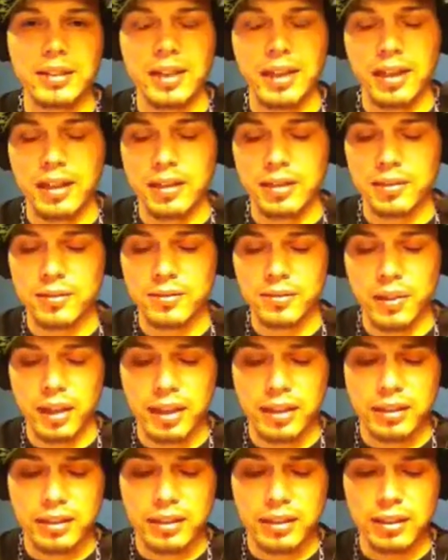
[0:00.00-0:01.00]
And
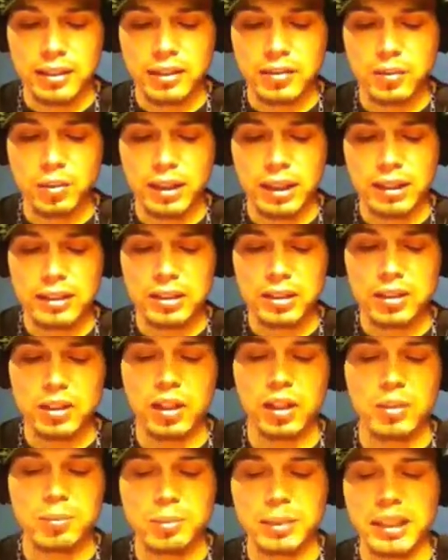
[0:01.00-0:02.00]
finally, when I
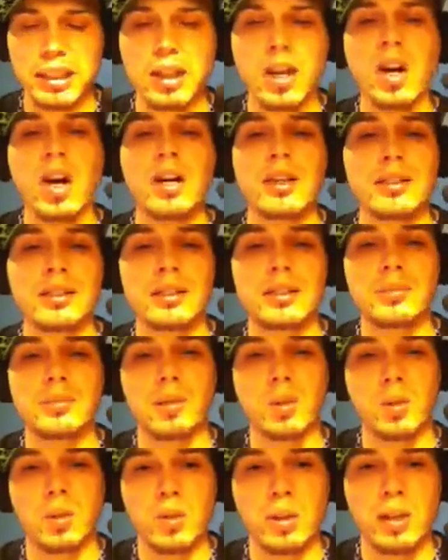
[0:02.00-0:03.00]
started being honest
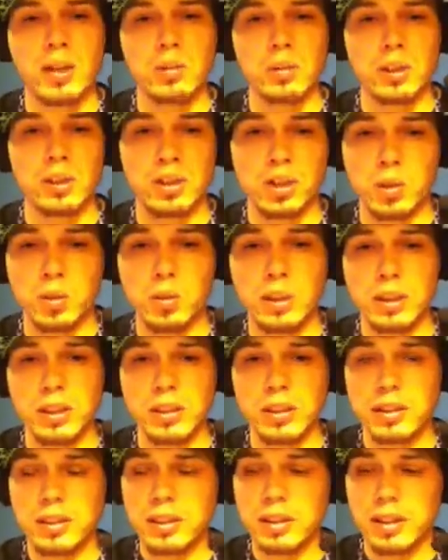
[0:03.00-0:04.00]
about what I was
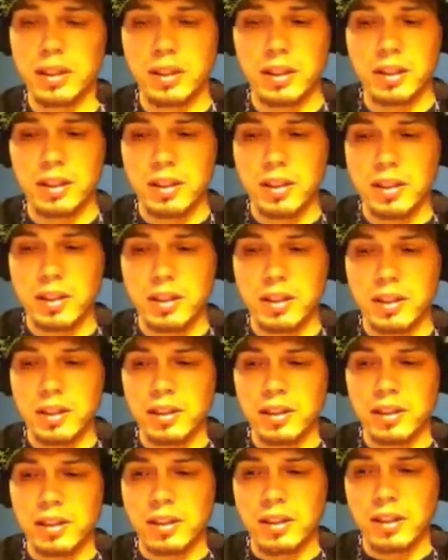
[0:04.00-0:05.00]
doing,
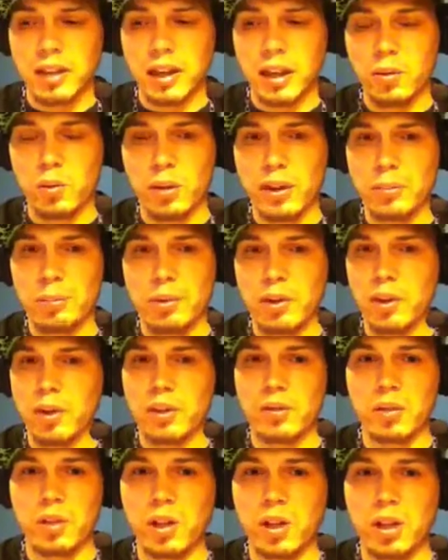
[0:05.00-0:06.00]
I went about
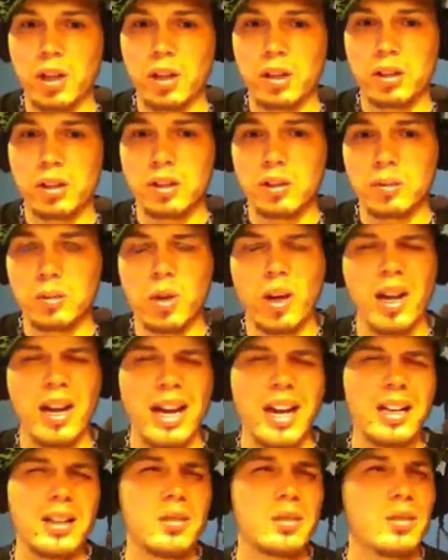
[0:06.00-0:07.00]
it wrong. Well,
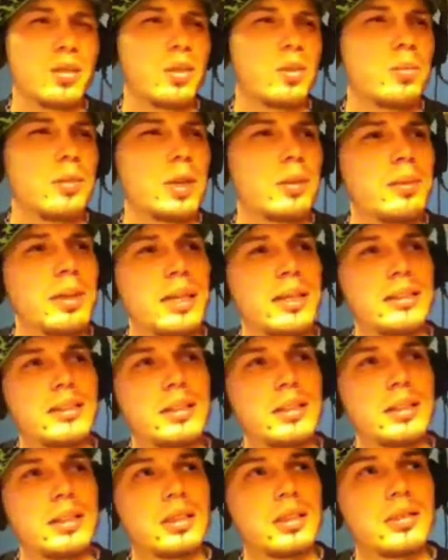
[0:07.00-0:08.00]
I don't know. Maybe I
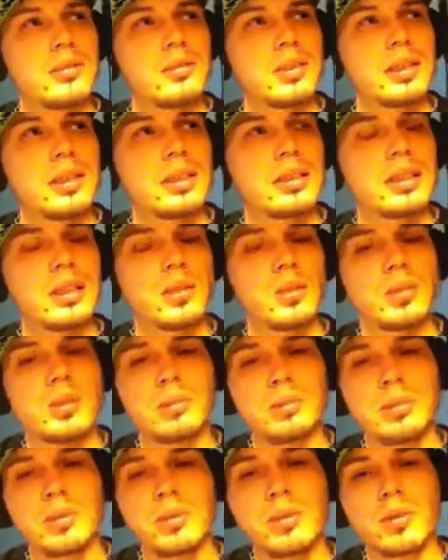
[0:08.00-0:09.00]
didn't, because I
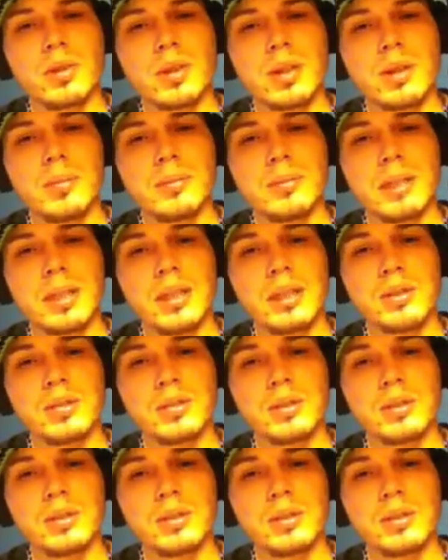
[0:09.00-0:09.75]
wouldn't be where I am now.